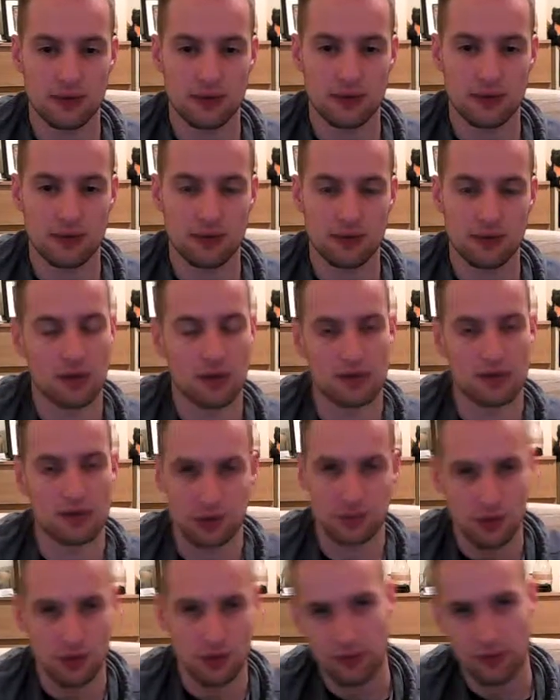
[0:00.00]
well, there's
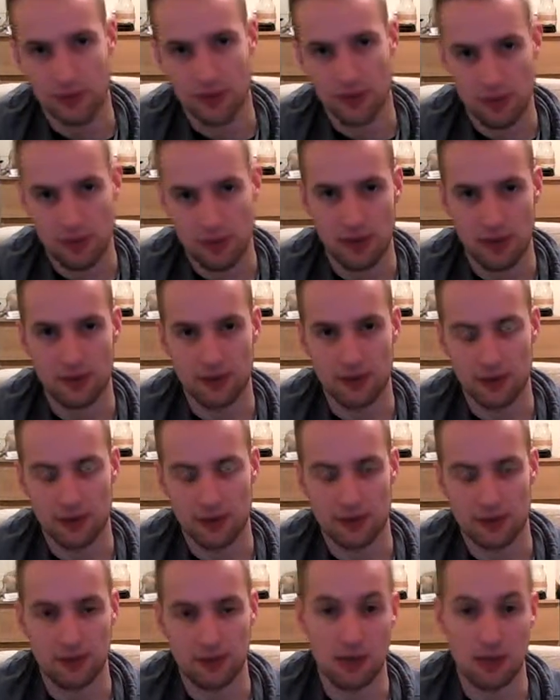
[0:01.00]
not 3 periods in
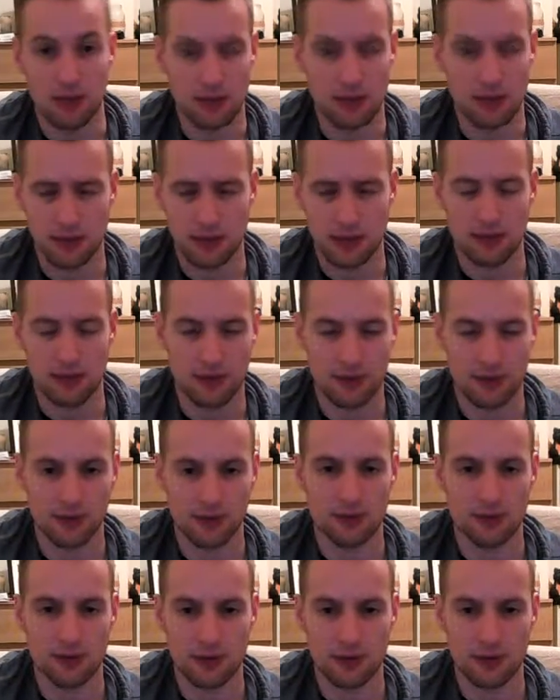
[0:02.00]
MyNBA, there's
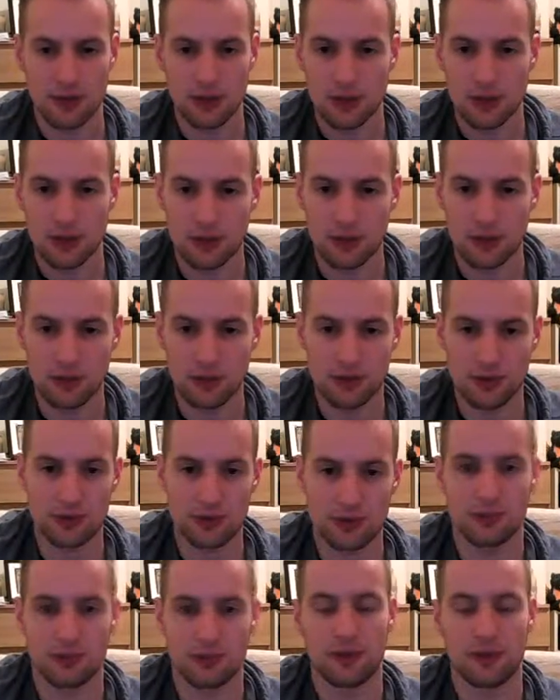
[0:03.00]
4 quarters,
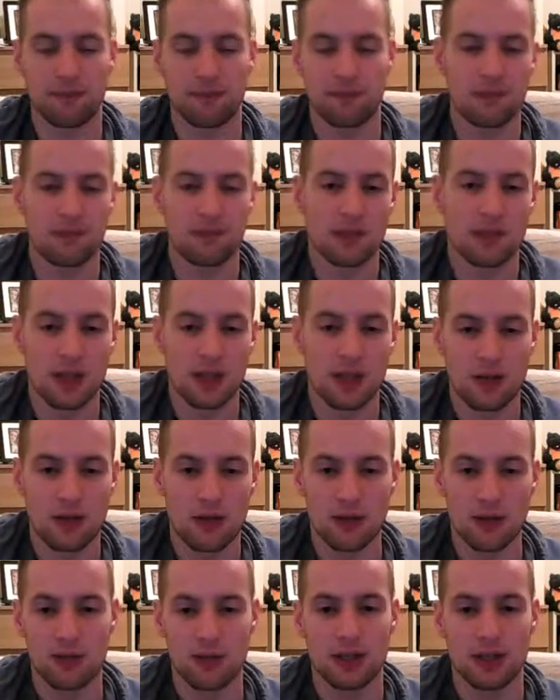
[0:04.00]
but what I
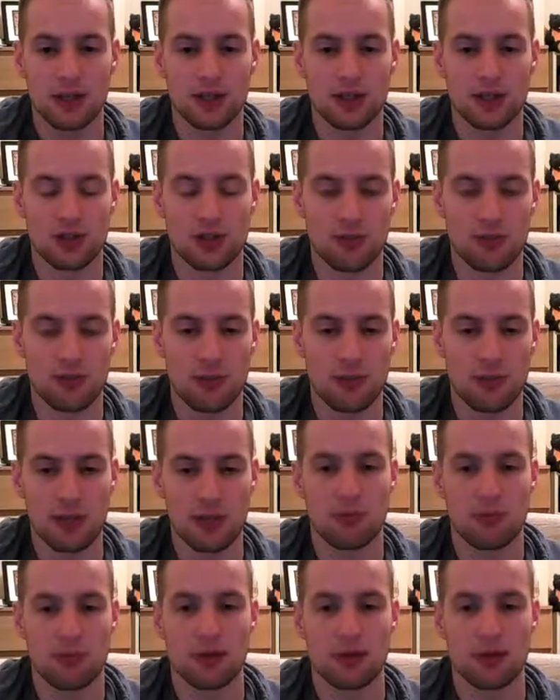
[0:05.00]
mean is you will pick a
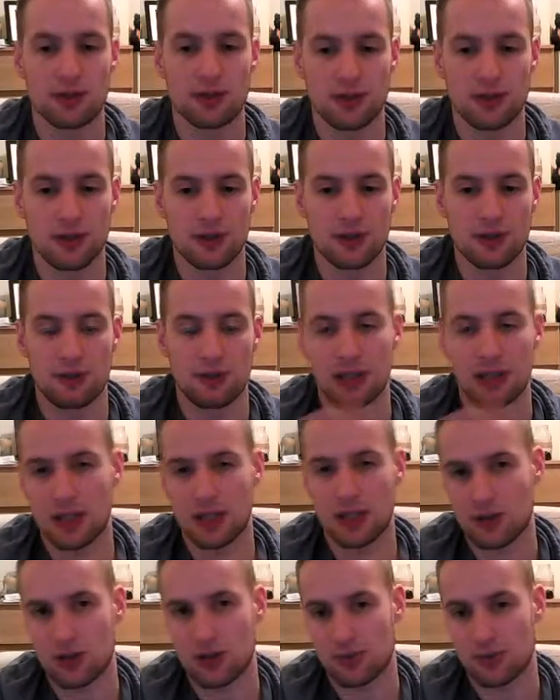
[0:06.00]
person, there'll be an
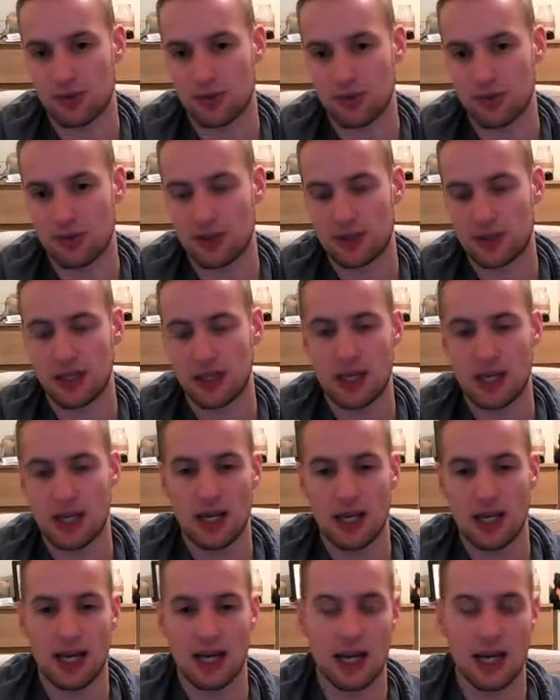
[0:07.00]
attribute,
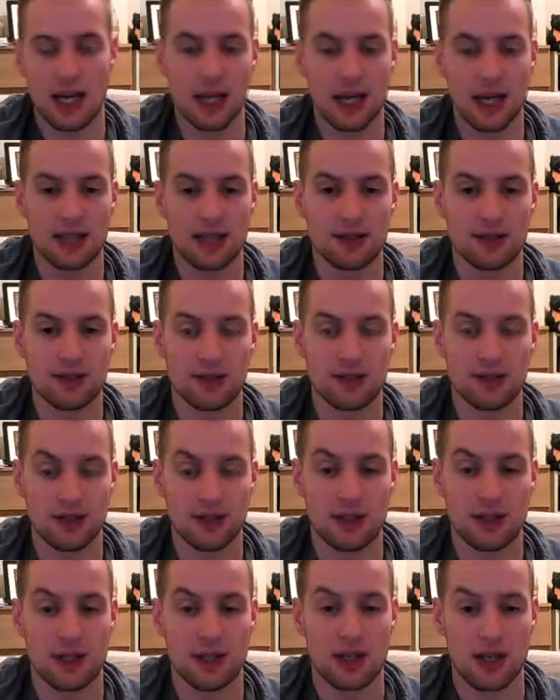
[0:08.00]
and
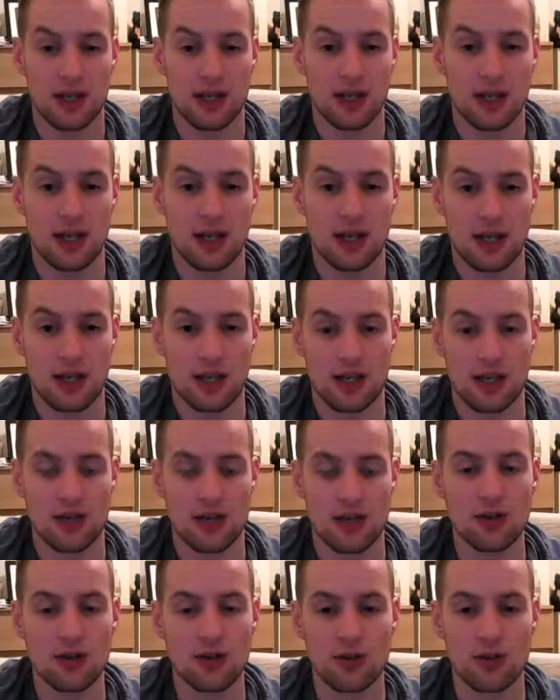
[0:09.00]

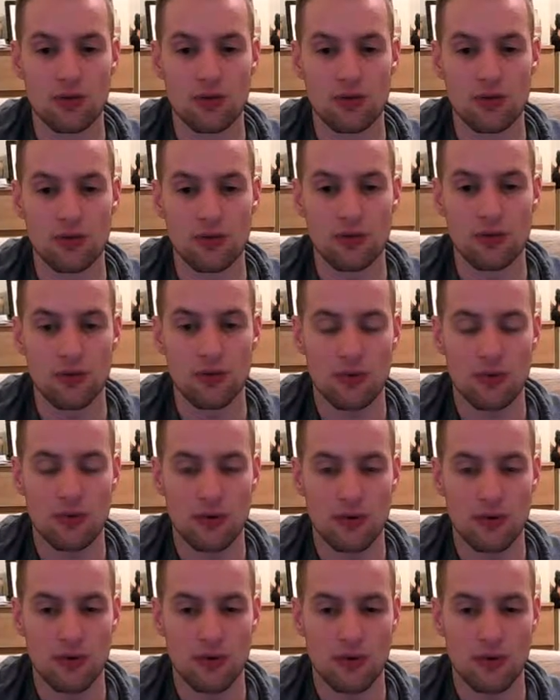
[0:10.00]
you
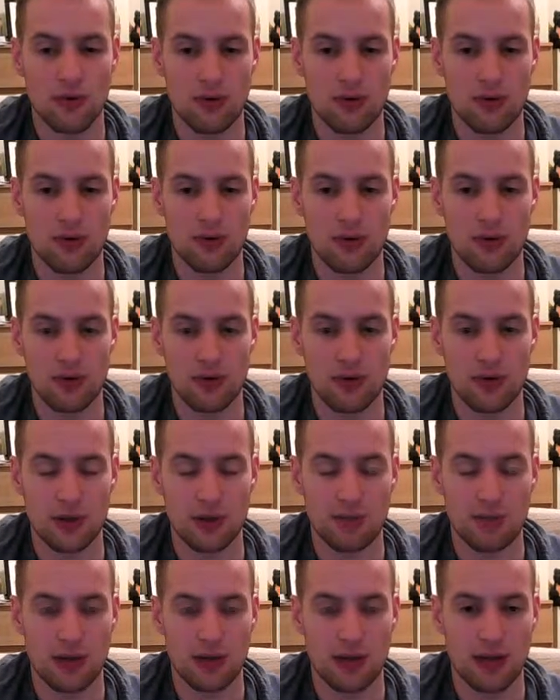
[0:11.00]

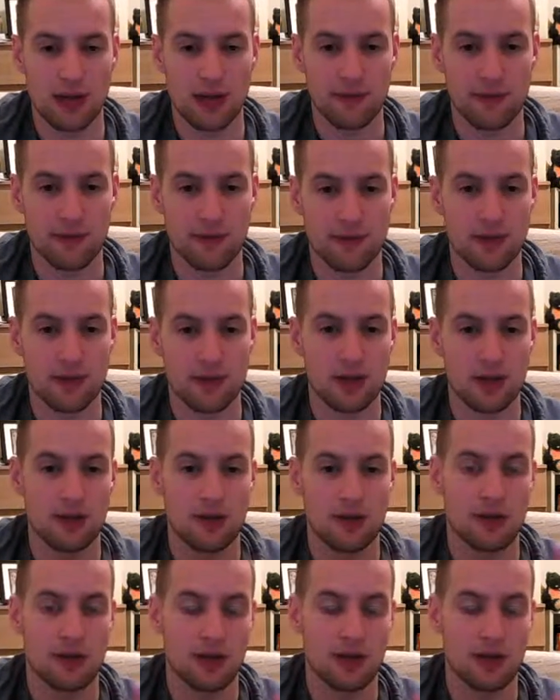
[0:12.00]
play through it.
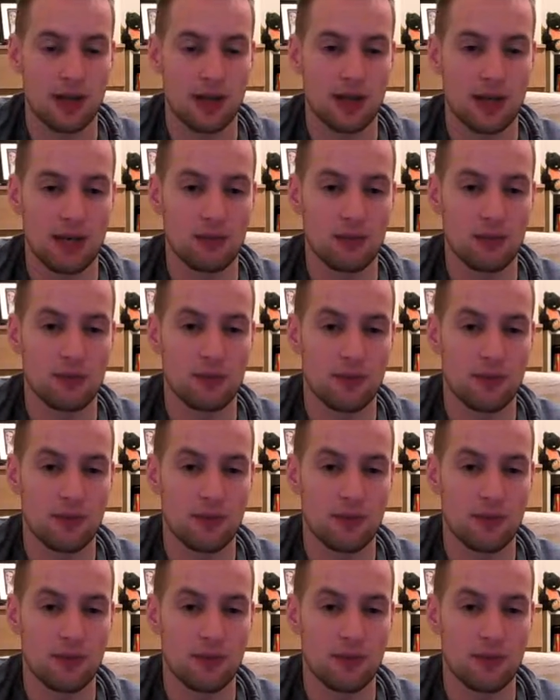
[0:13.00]
It will